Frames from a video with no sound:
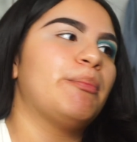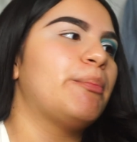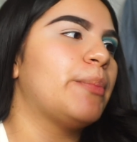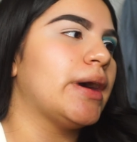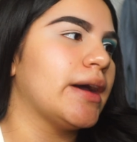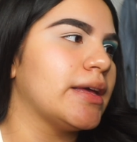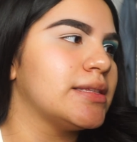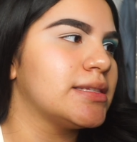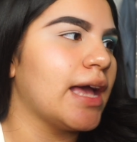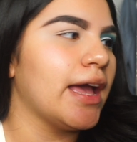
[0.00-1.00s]

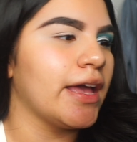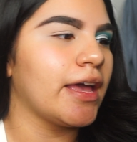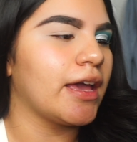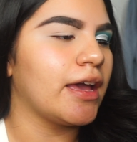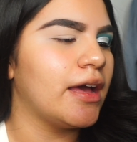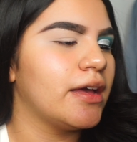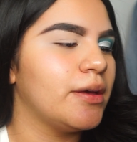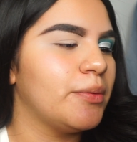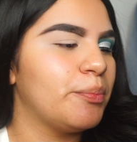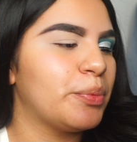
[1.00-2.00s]
But I
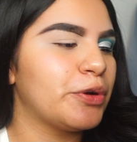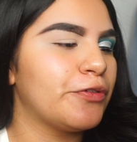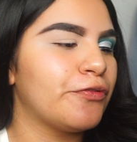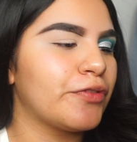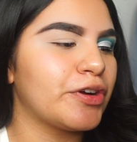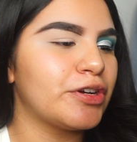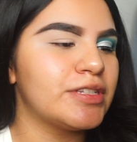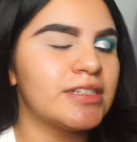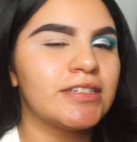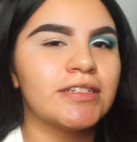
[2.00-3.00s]
prefer
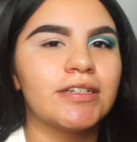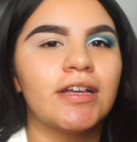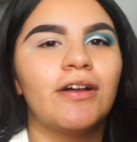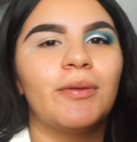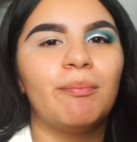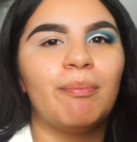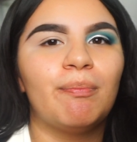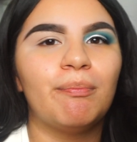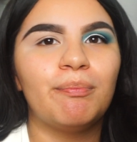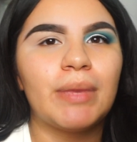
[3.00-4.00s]
to
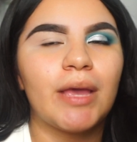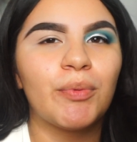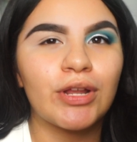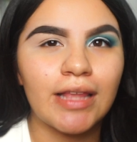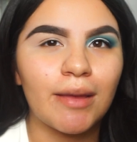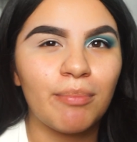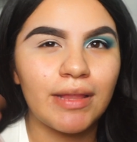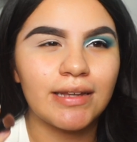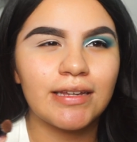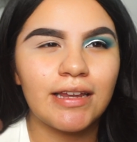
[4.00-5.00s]
be able to like
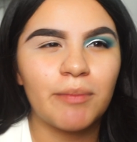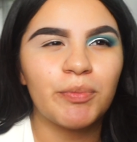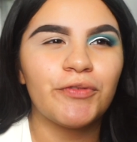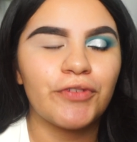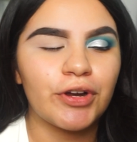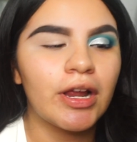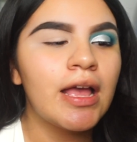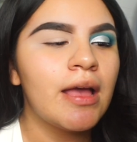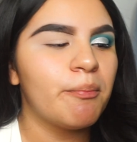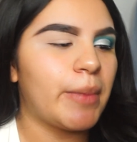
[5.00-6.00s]
blend it. I prefer
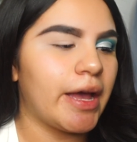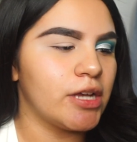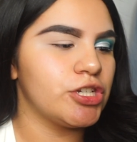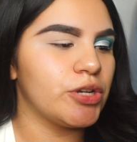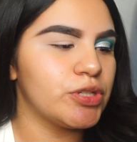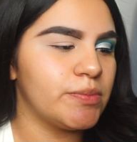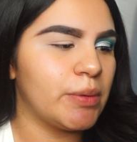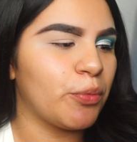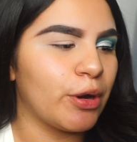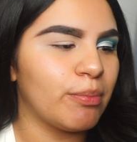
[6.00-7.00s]
my eyeshadows to be
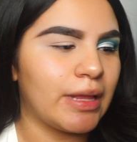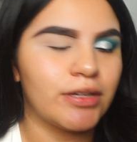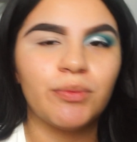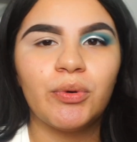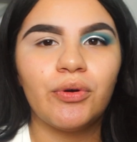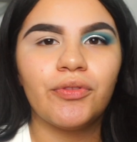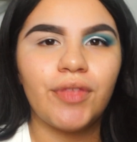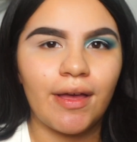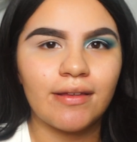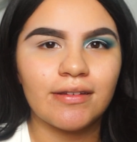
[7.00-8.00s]
more blendable
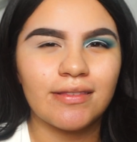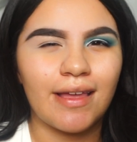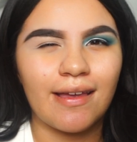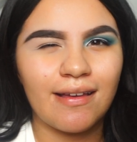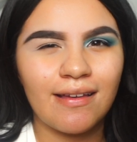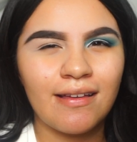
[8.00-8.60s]
than like